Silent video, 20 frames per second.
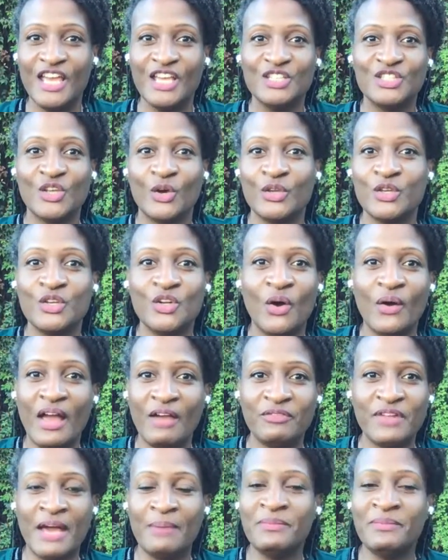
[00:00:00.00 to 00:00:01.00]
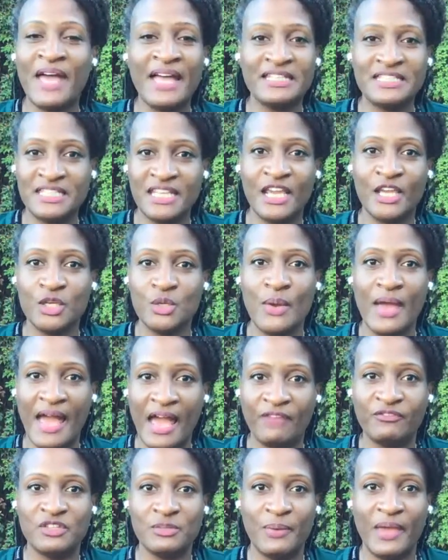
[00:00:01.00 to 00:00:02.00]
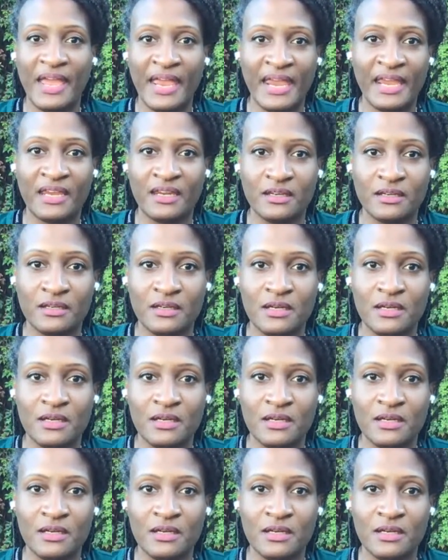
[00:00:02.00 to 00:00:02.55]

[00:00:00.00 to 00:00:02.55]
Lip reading: So you don't have I'm not saying you have to pay,